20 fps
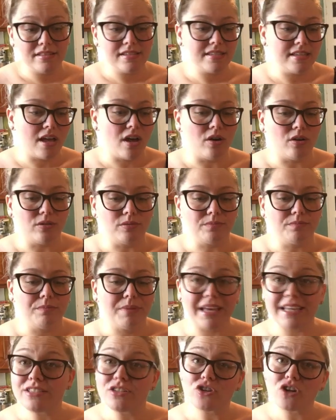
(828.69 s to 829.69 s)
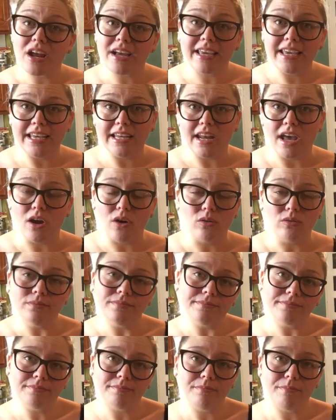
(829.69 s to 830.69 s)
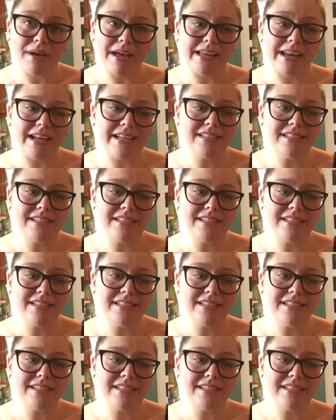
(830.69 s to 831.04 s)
So, because they're not keto, but